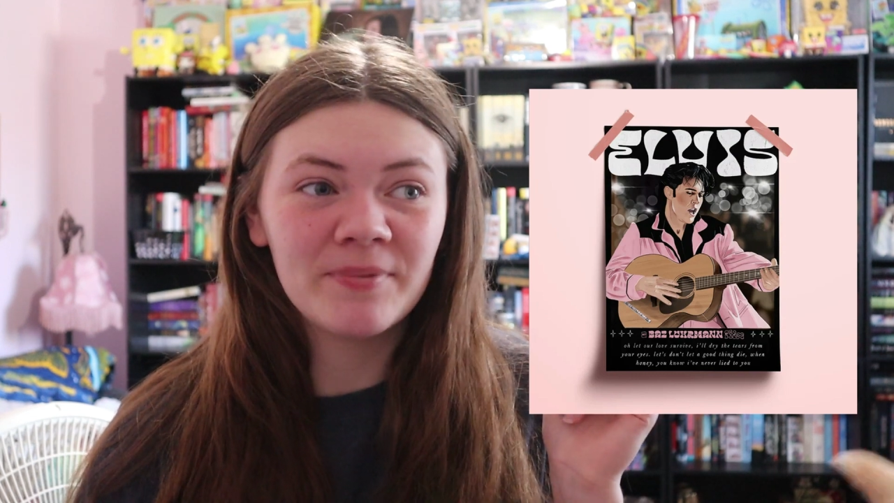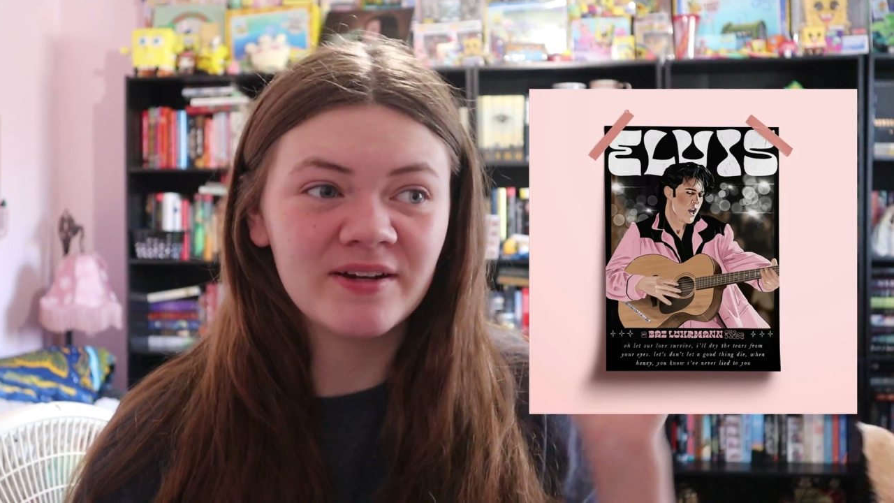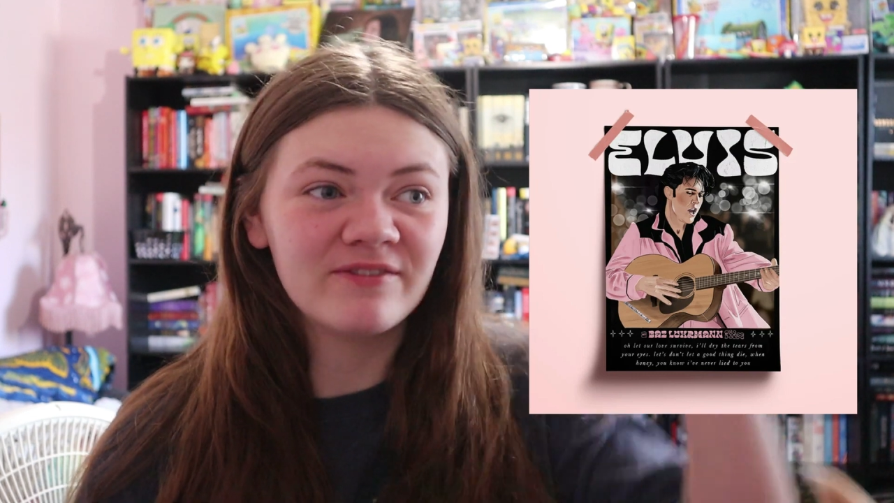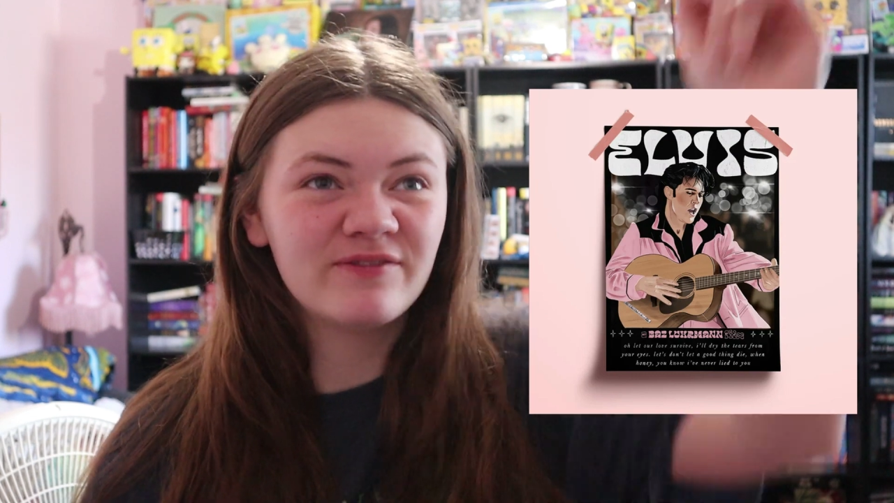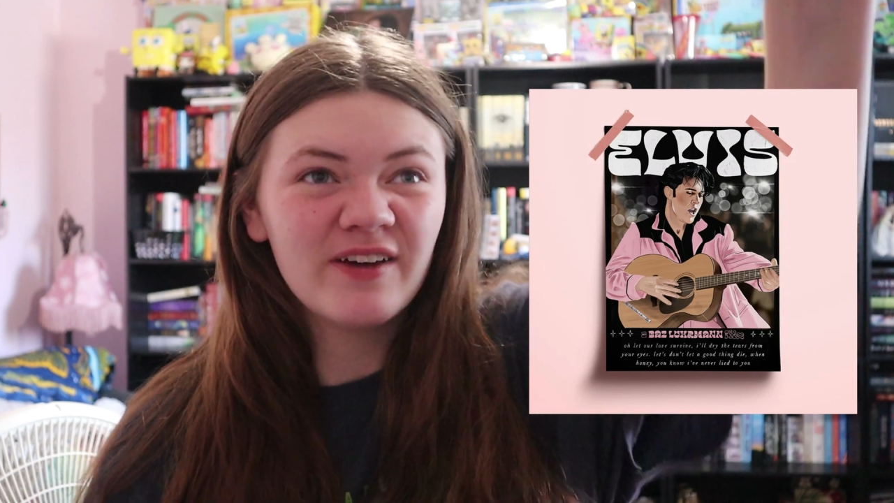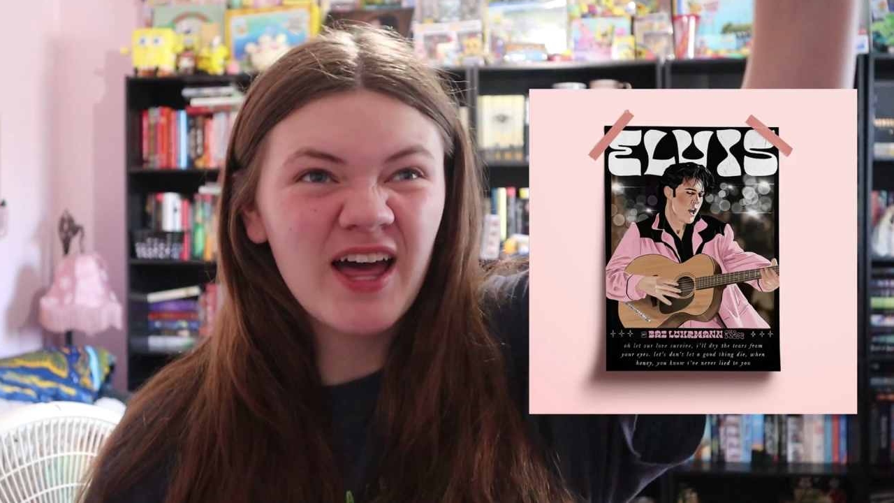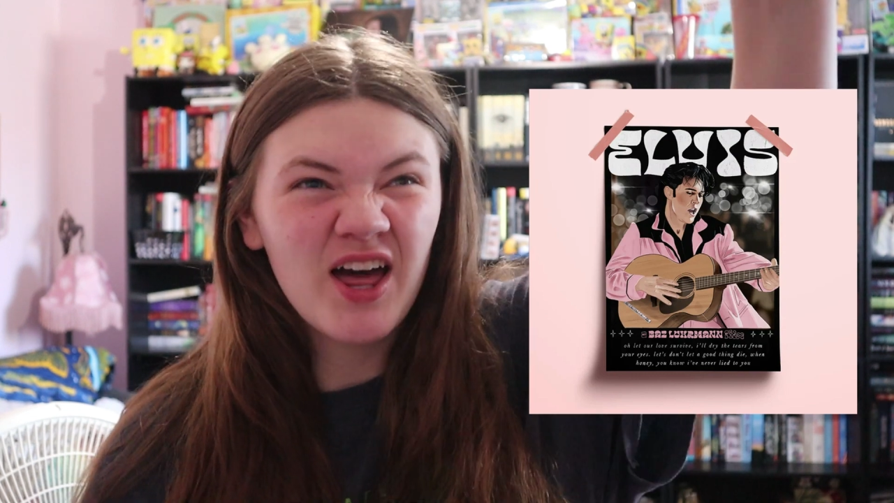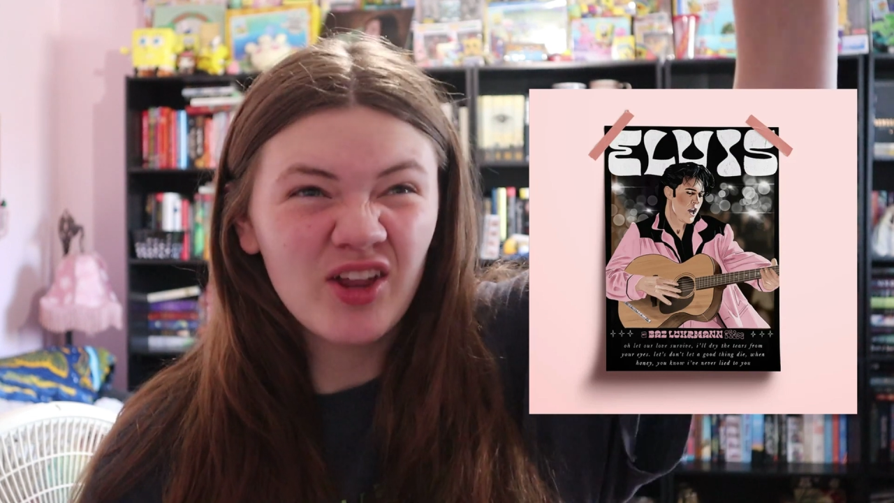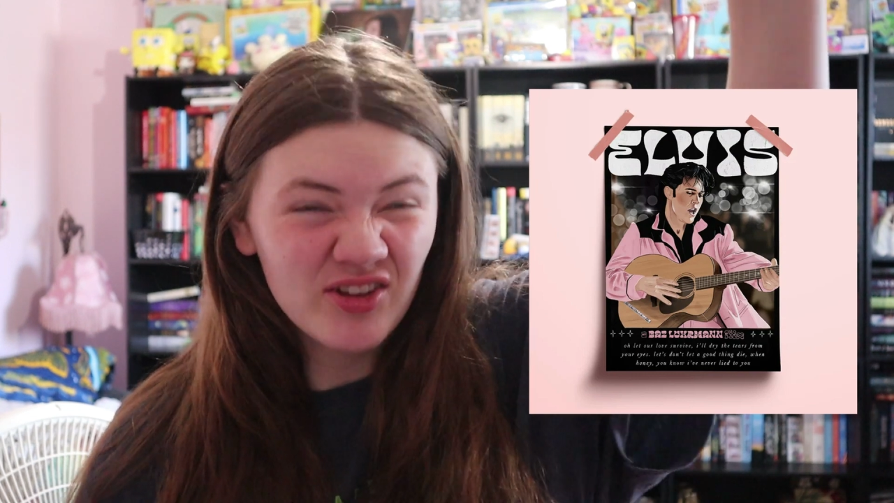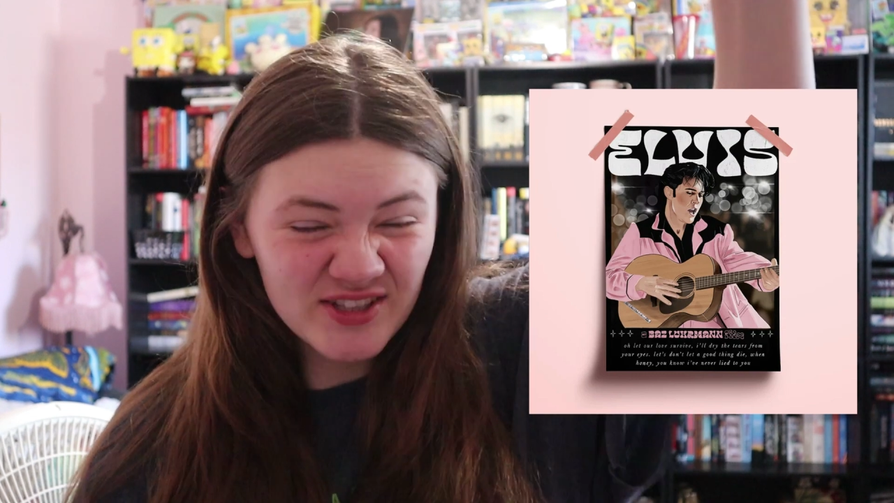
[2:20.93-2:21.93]
but it
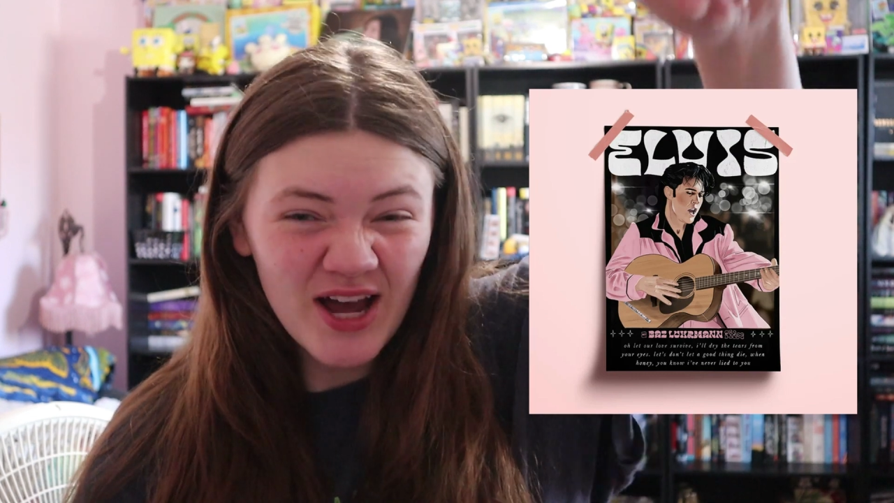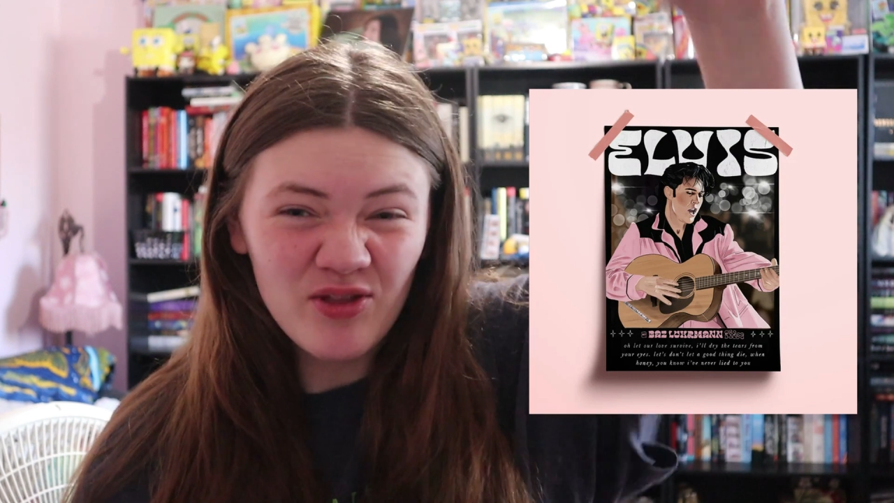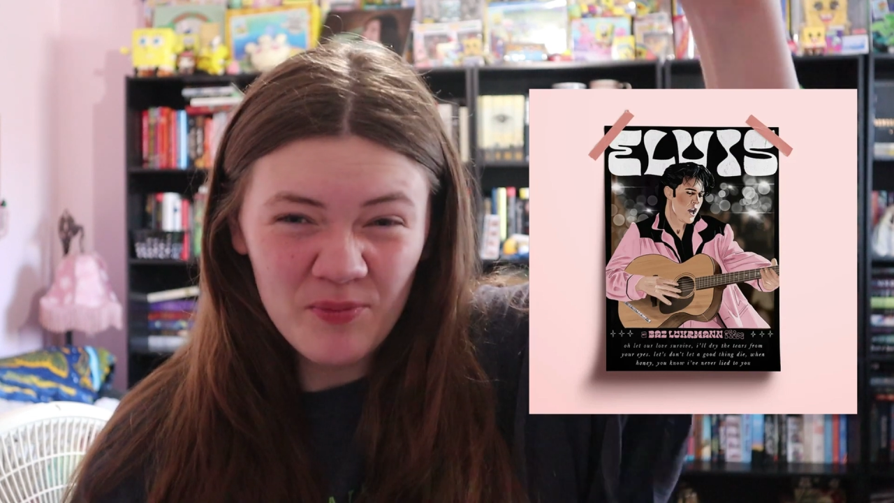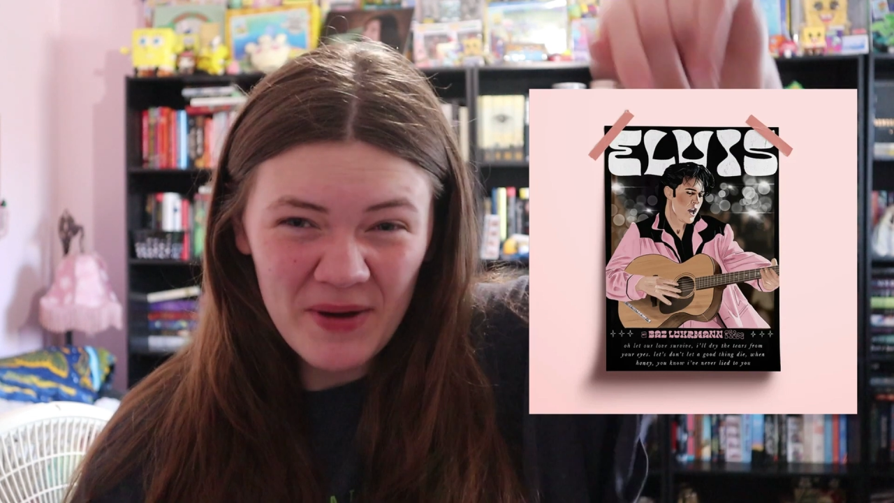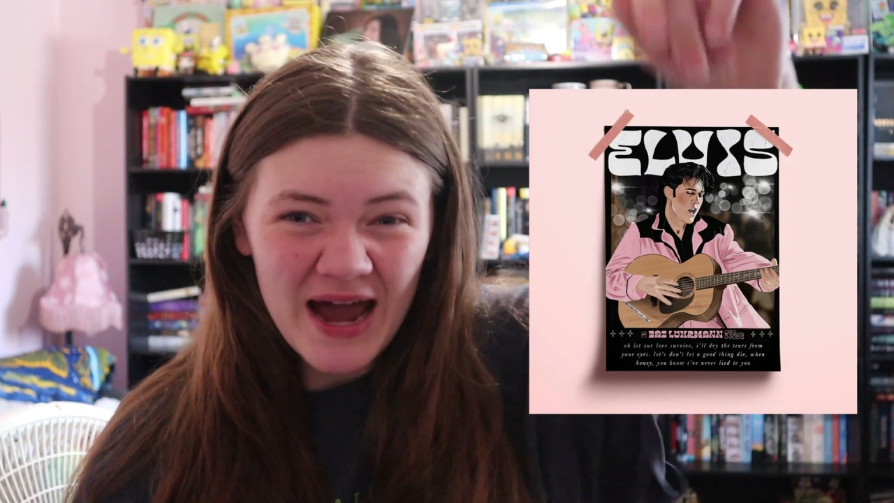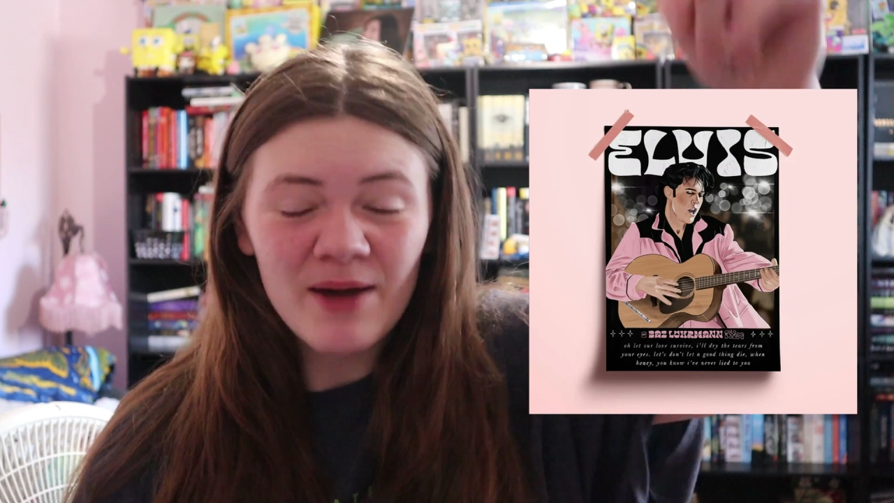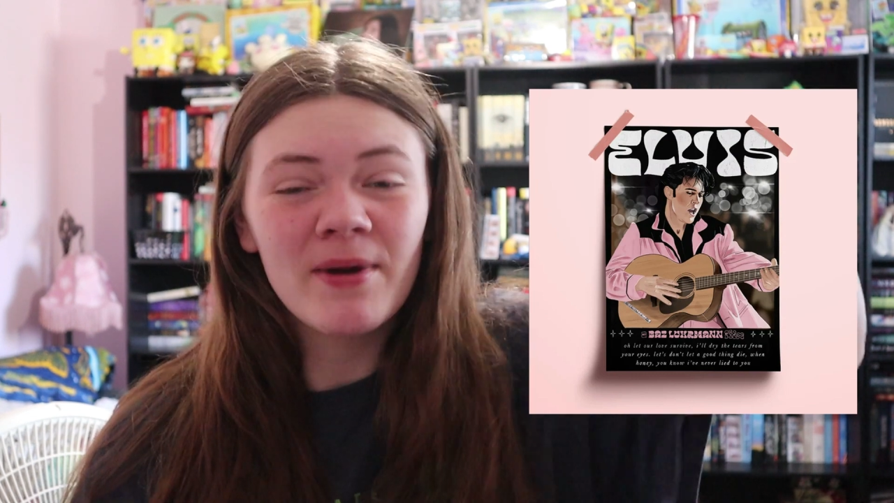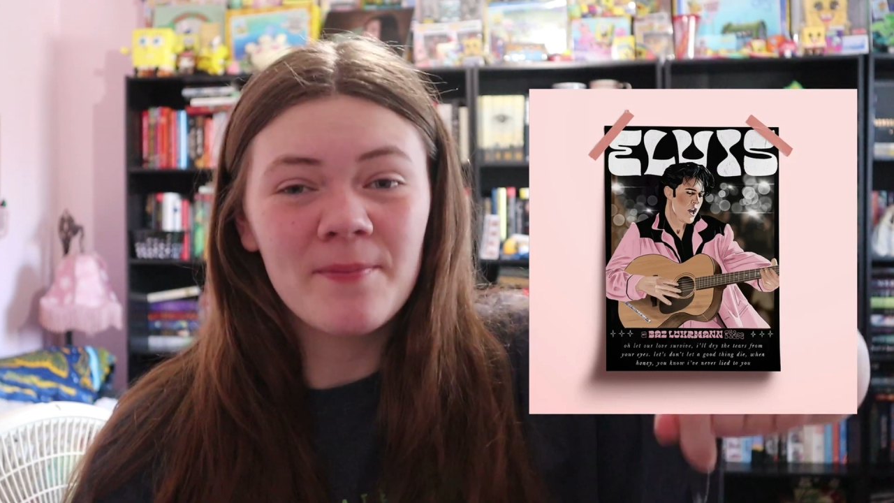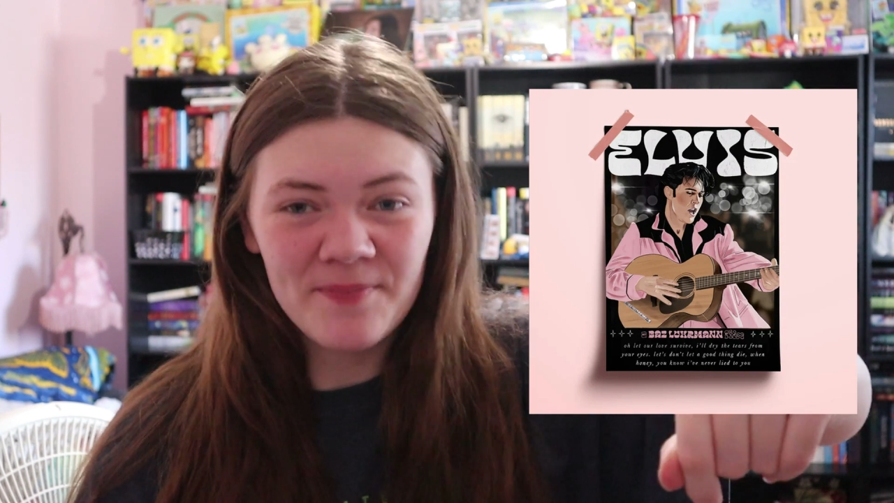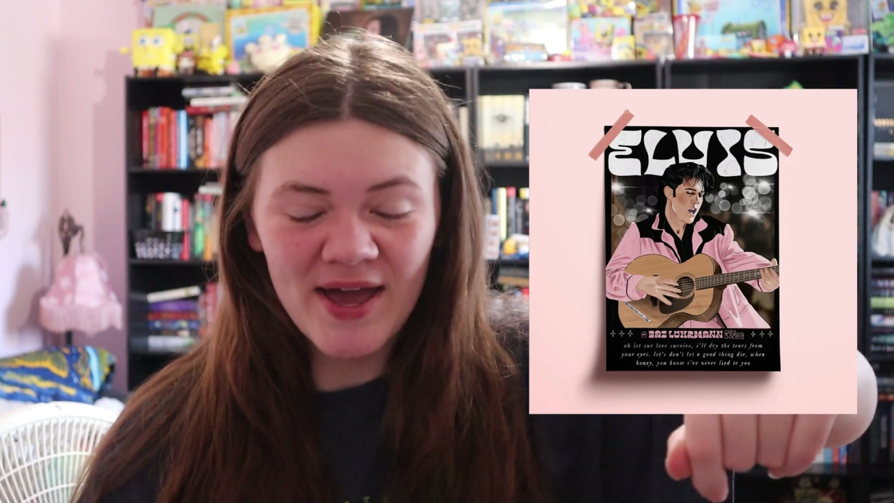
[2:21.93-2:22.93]
fell down the back of
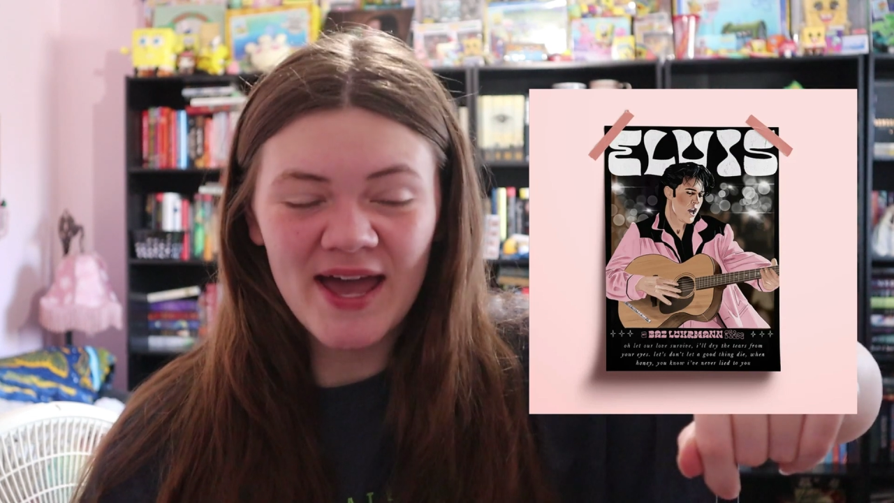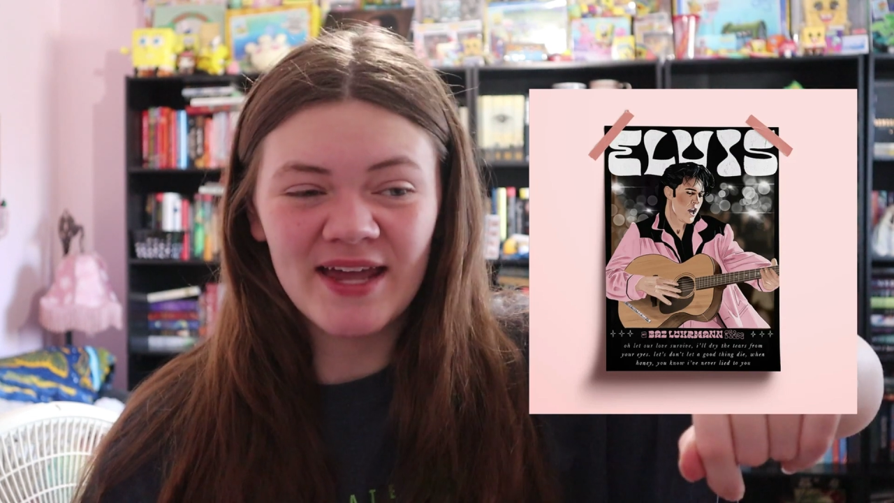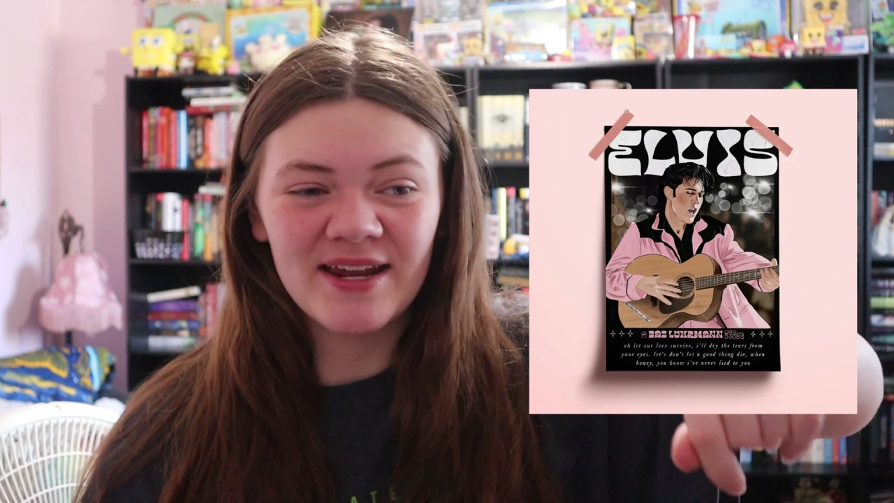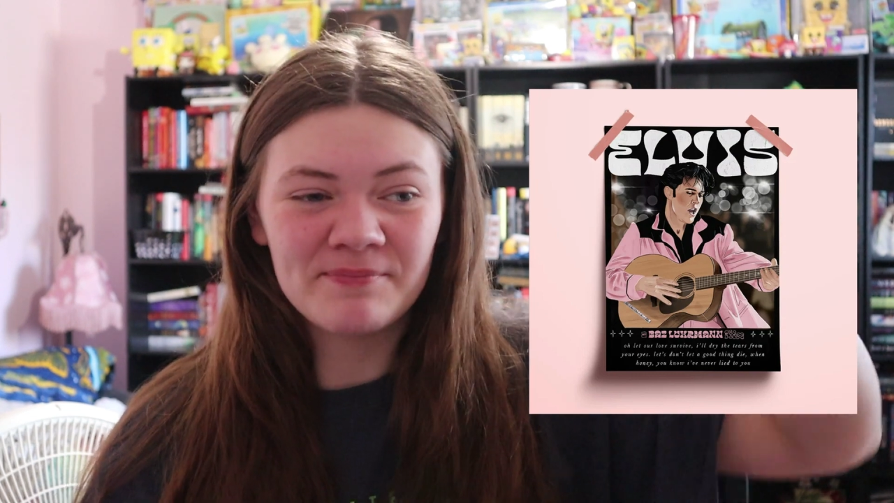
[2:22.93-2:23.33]
my bed,